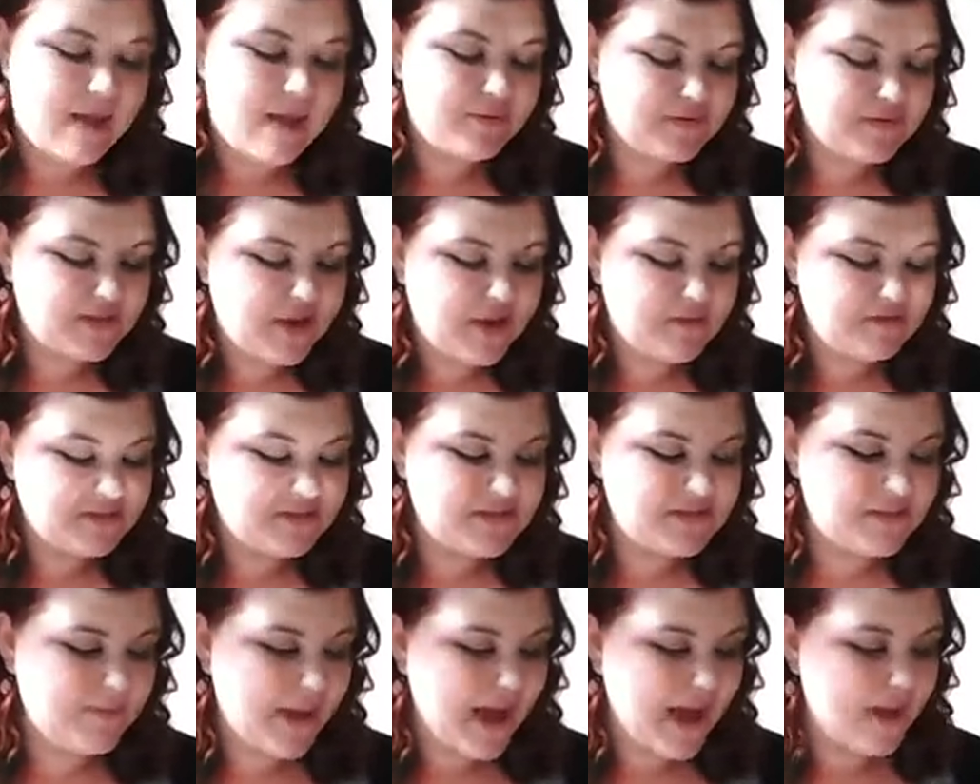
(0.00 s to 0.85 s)
I was going
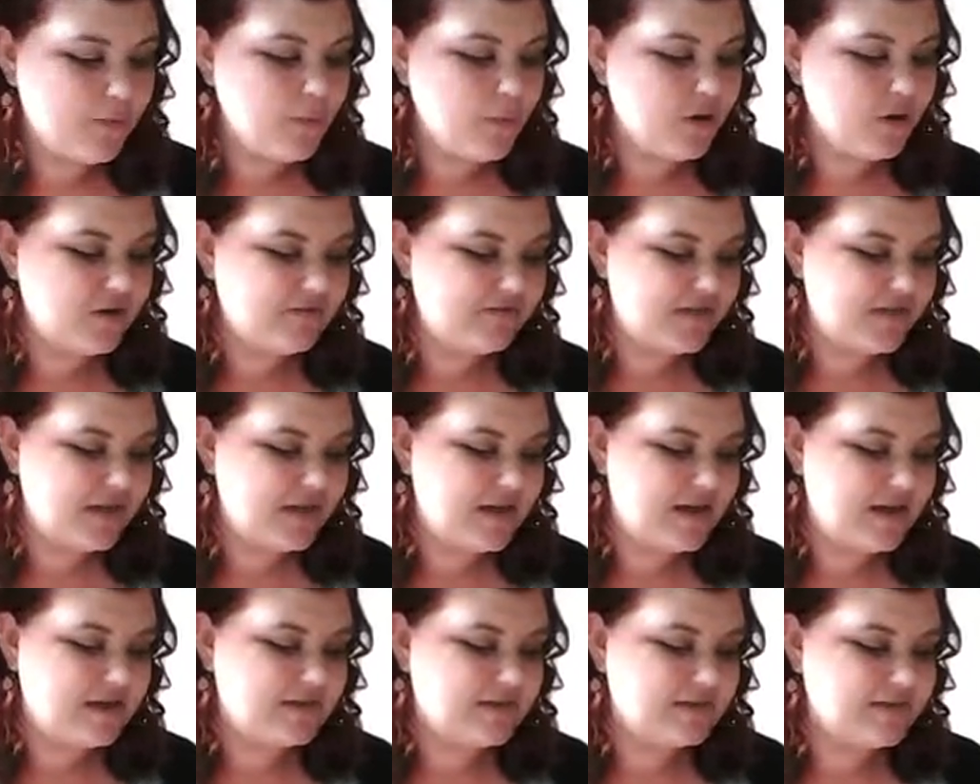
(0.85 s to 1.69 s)
to buy one of
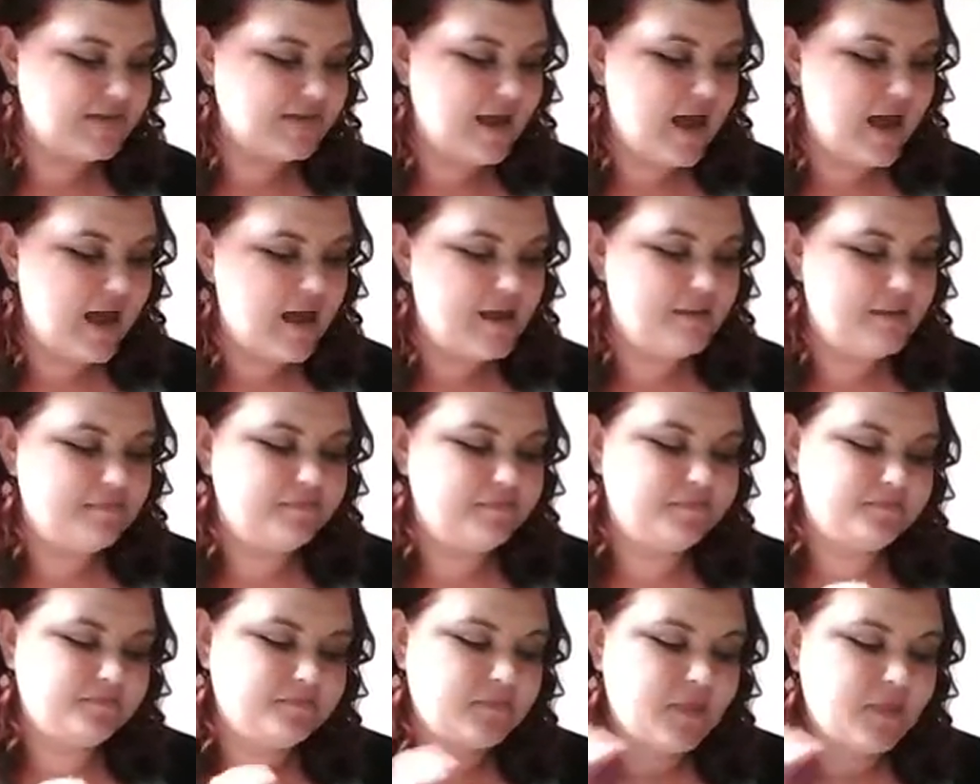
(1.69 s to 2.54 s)
these
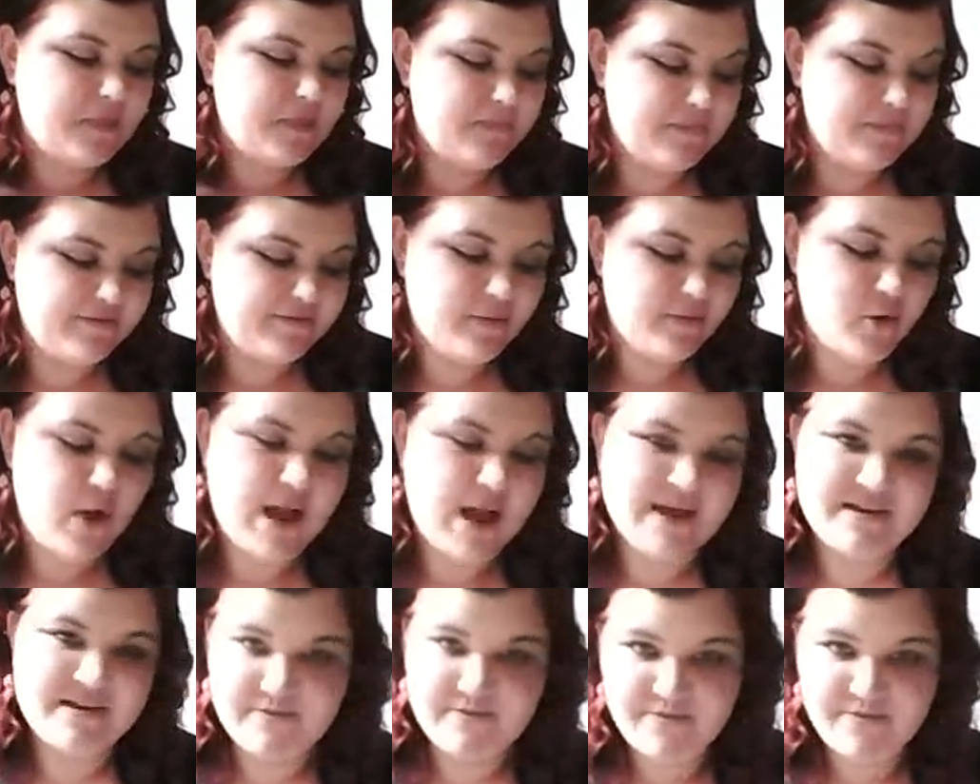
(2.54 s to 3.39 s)

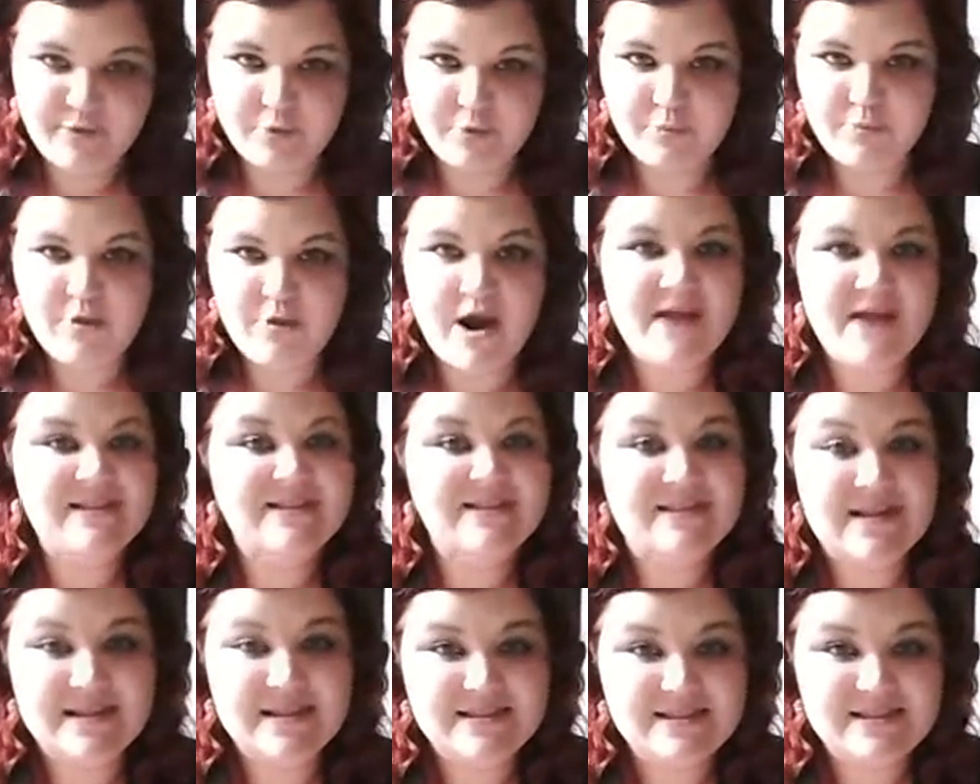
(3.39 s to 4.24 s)
beforehand at full price,
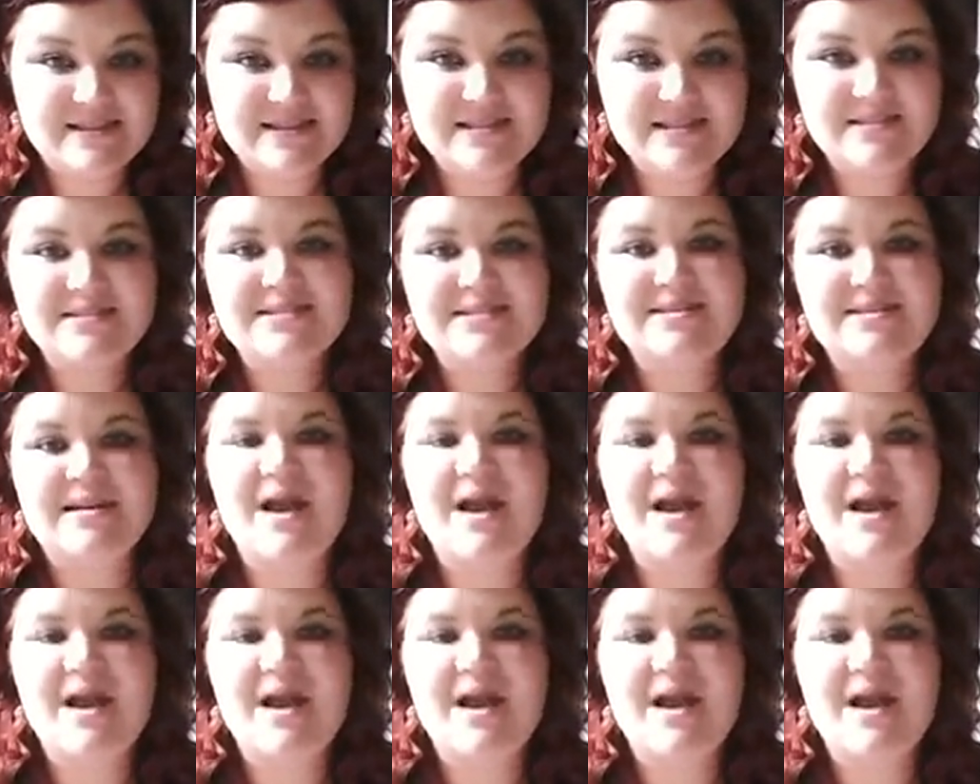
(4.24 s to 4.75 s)
and I didn't.